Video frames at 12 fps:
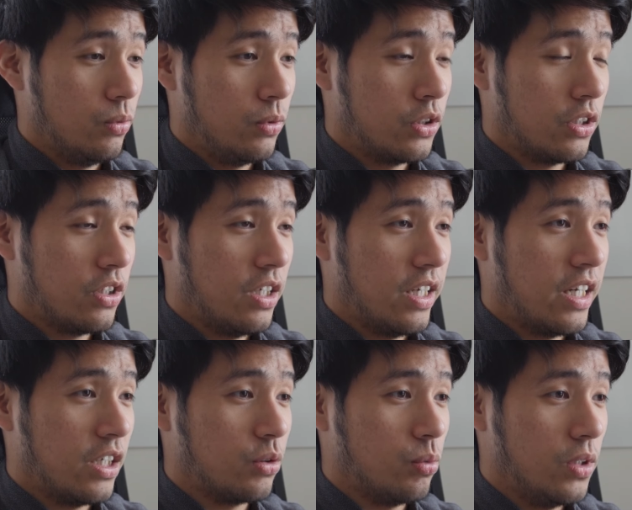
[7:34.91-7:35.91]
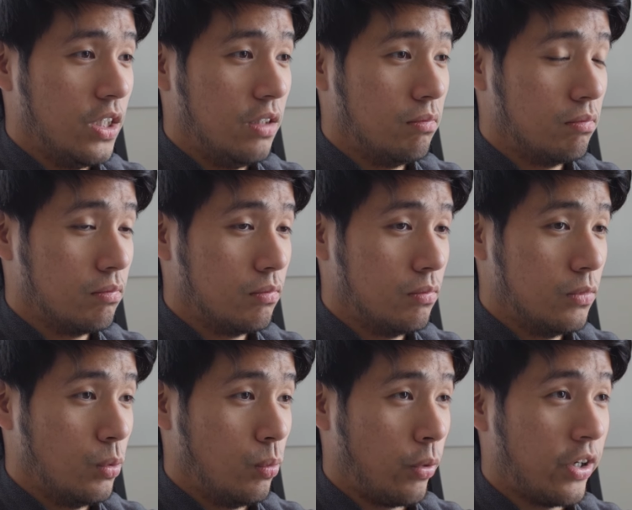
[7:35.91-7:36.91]
which I think actually
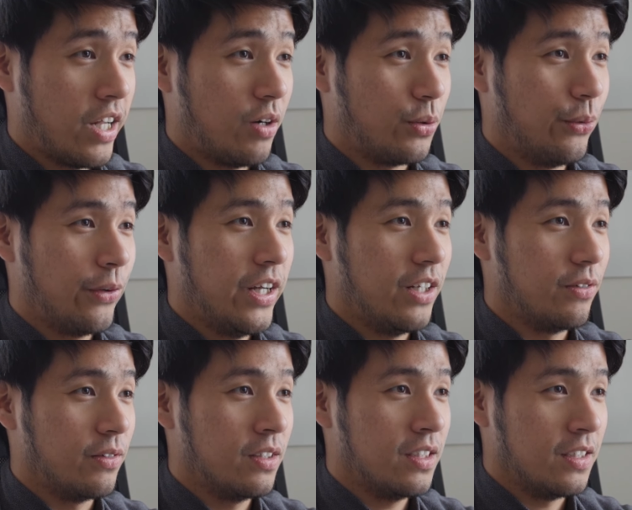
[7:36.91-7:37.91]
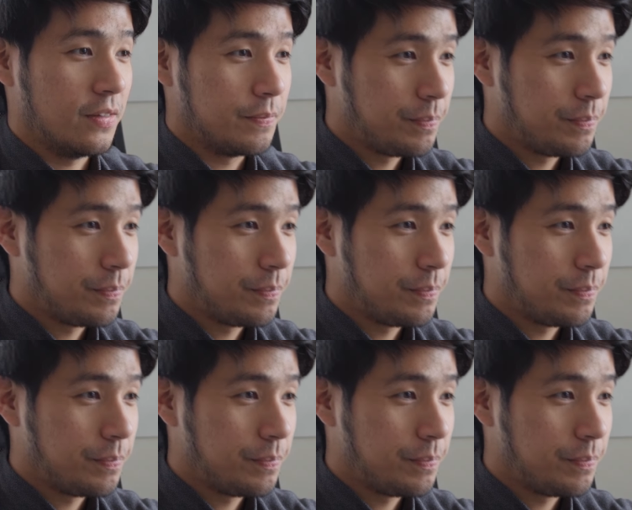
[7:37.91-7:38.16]
worked out great, really.